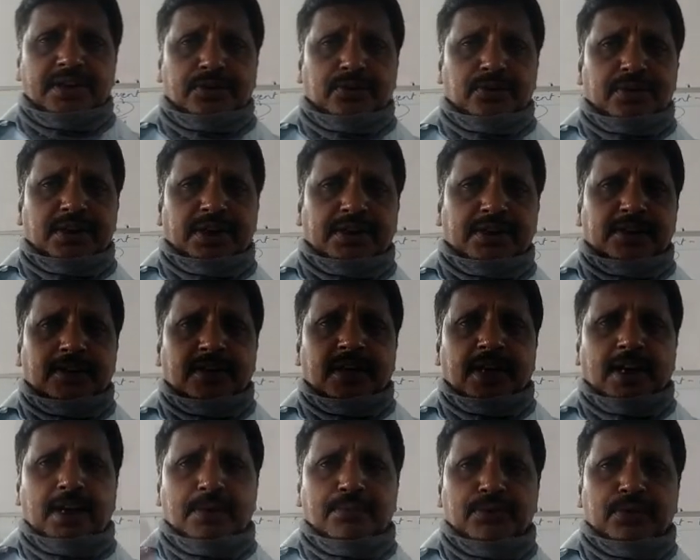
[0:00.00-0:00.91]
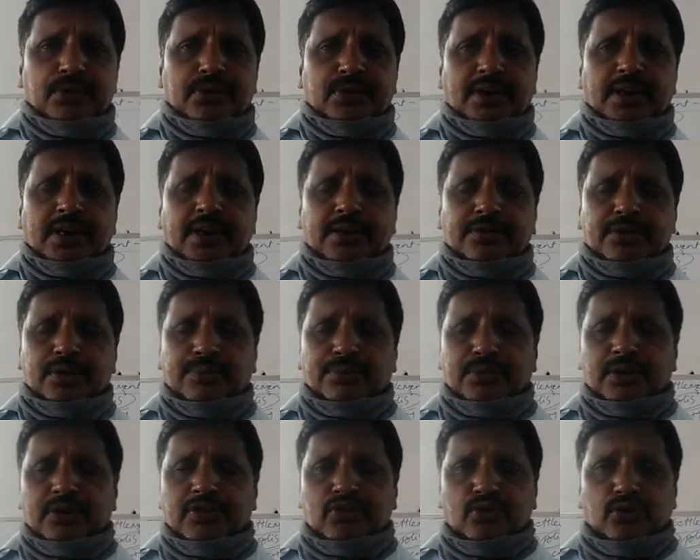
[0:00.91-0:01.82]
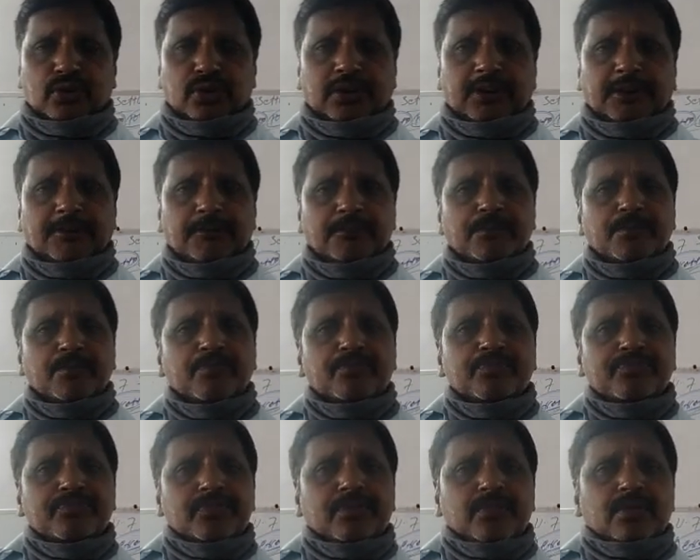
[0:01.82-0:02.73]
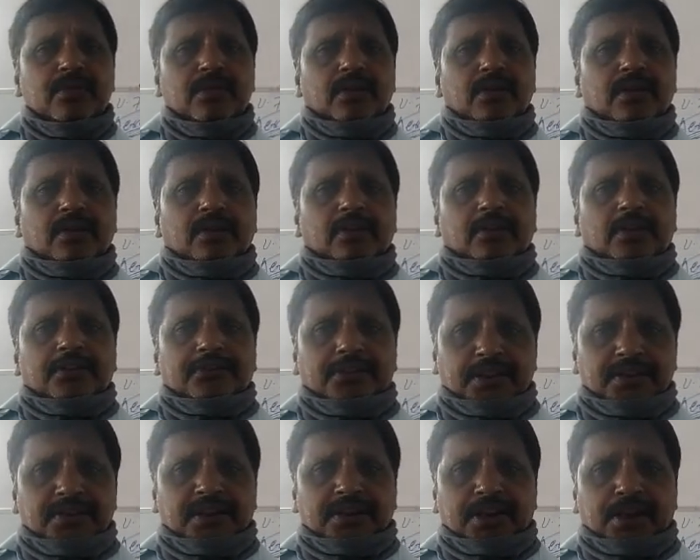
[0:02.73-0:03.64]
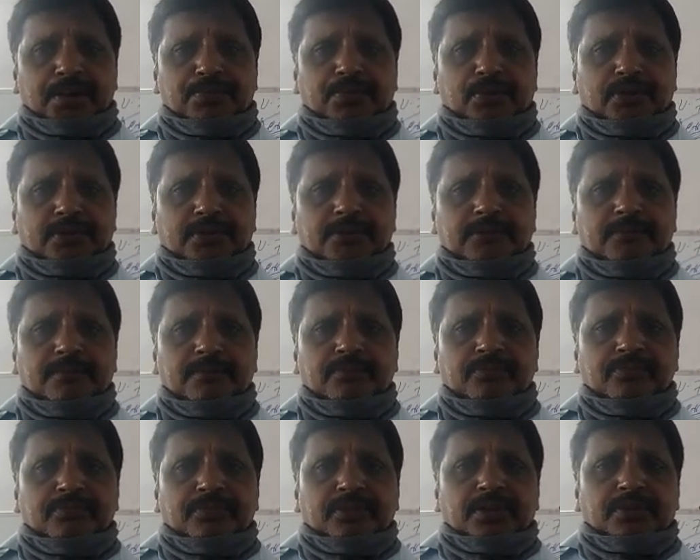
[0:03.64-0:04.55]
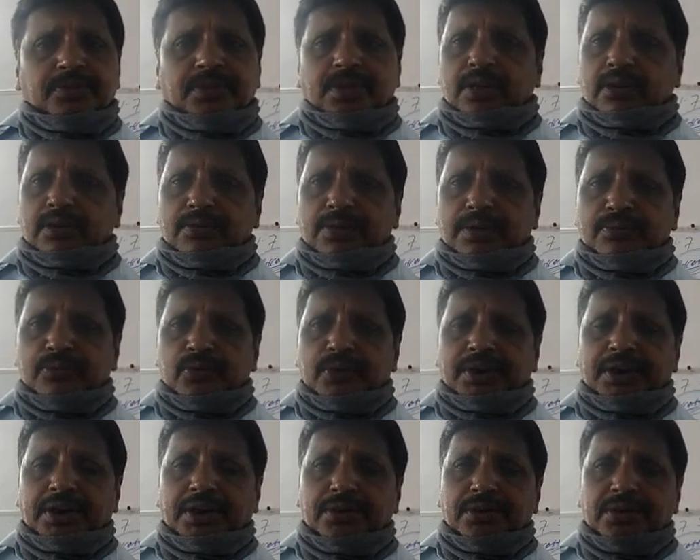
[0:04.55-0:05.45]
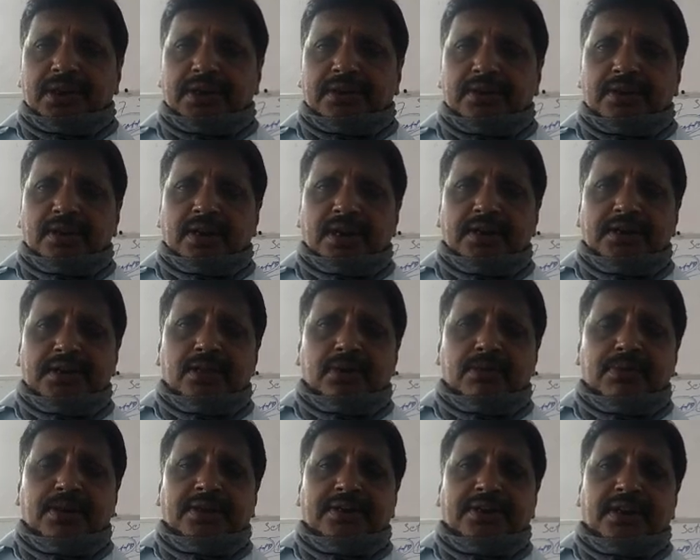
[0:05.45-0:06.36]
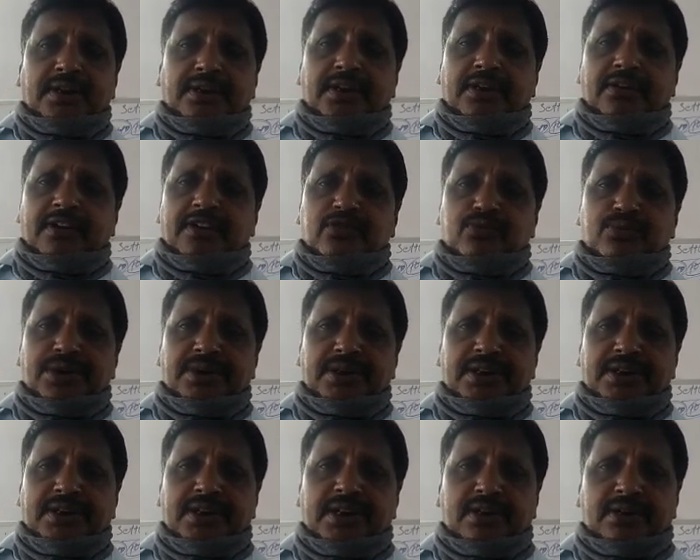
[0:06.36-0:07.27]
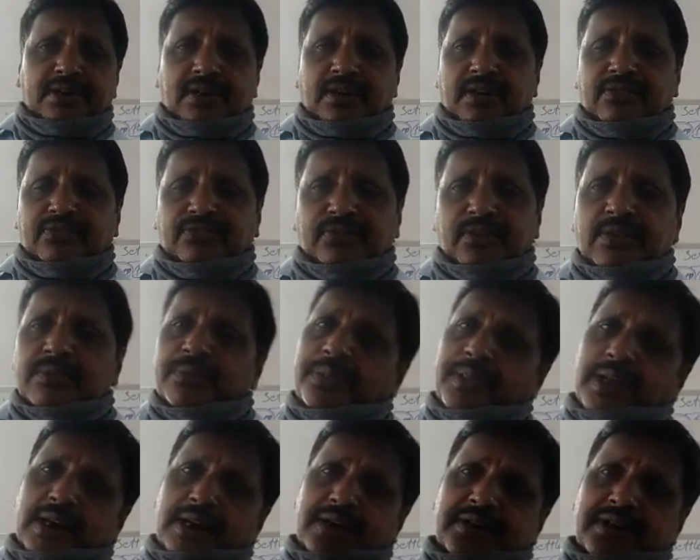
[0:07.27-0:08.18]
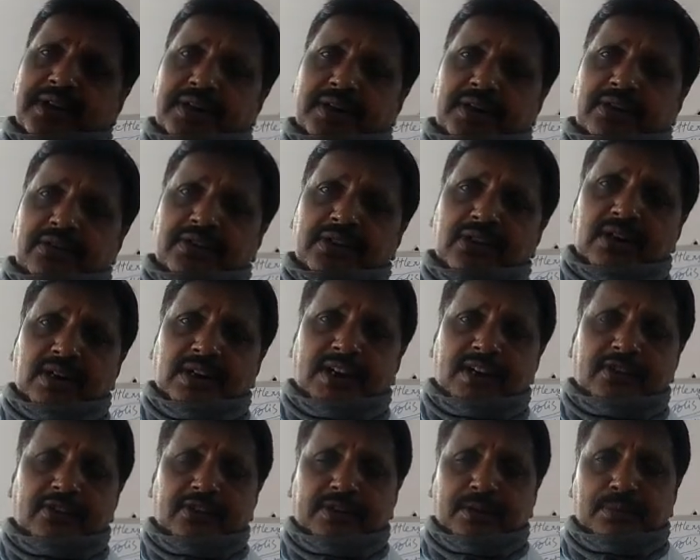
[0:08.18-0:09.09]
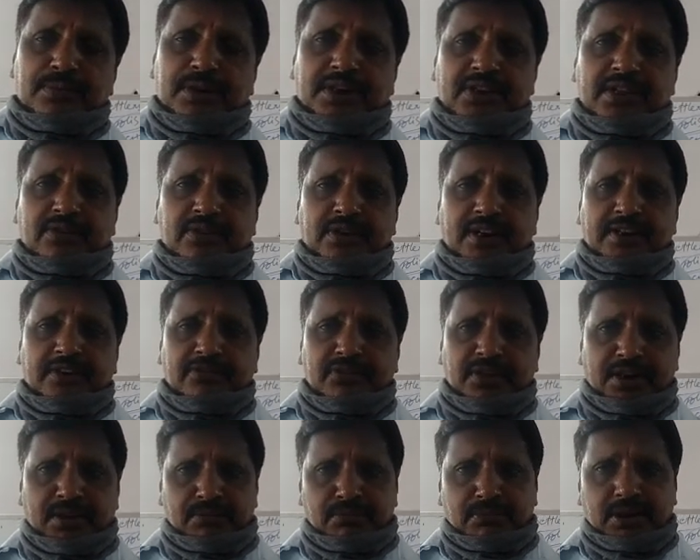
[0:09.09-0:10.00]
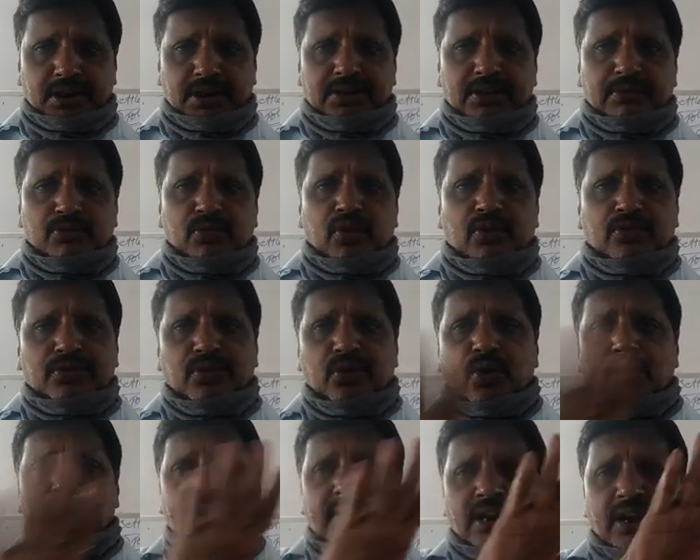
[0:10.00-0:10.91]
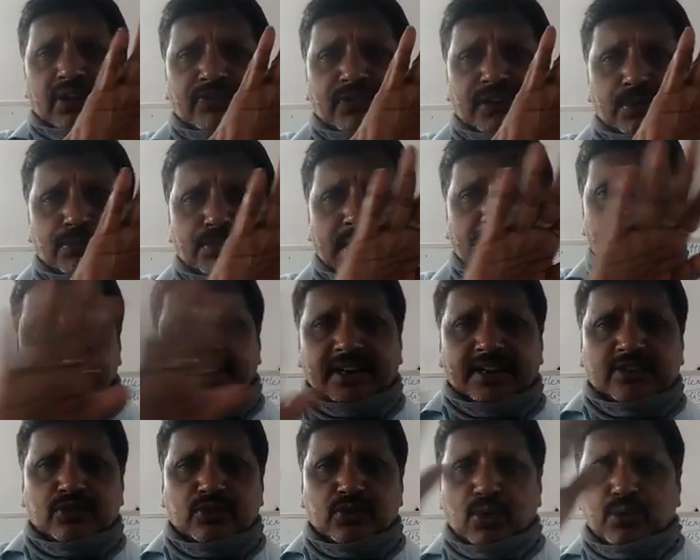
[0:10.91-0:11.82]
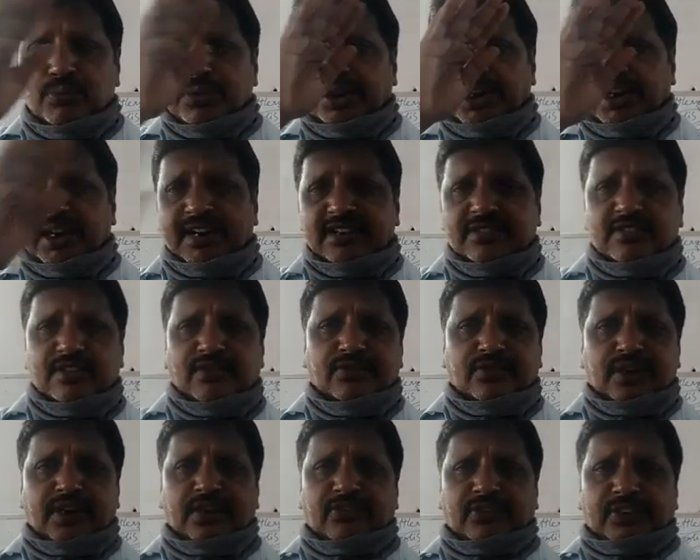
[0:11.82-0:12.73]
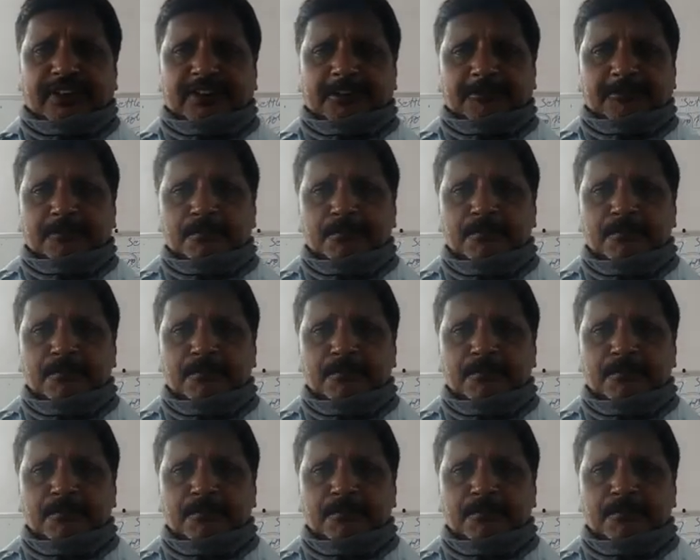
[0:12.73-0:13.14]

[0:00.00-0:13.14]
near to that airport, aerotropolis only. Near that airport. They will be moving into that and they will be taking rest for a day or off, and then they will complete their activity. Immediately they move, no traffic barriers, no menace of traffic.